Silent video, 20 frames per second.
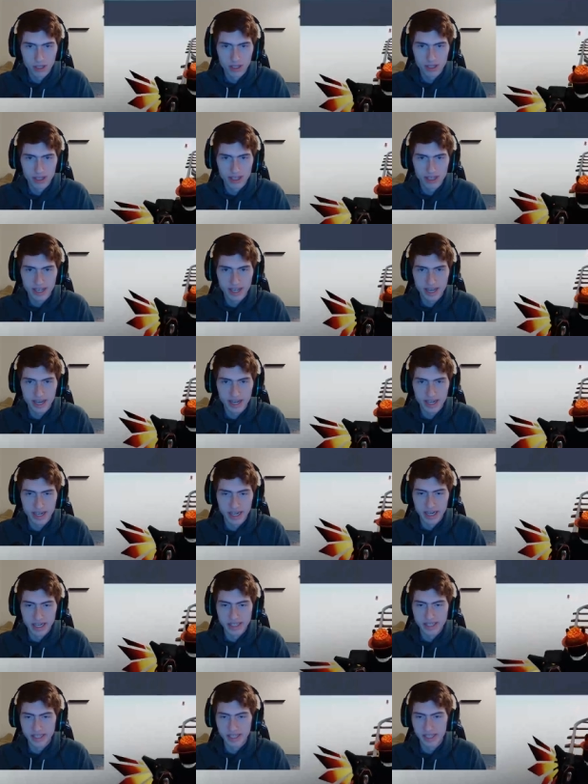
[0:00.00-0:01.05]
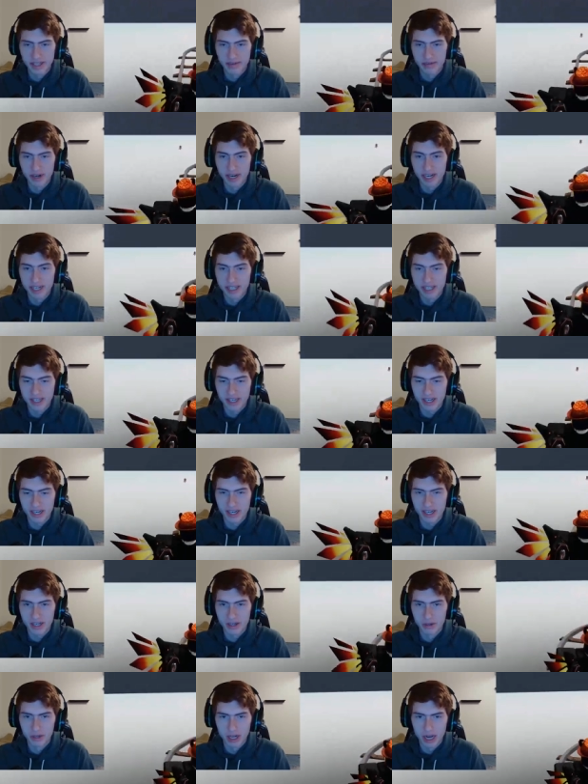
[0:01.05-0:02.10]
yeah, guys, I got the race
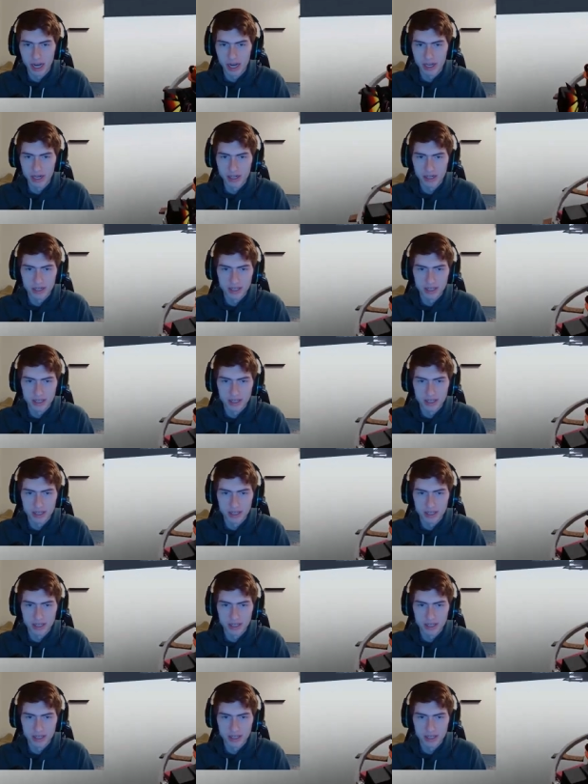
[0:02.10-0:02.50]
car. Oh God,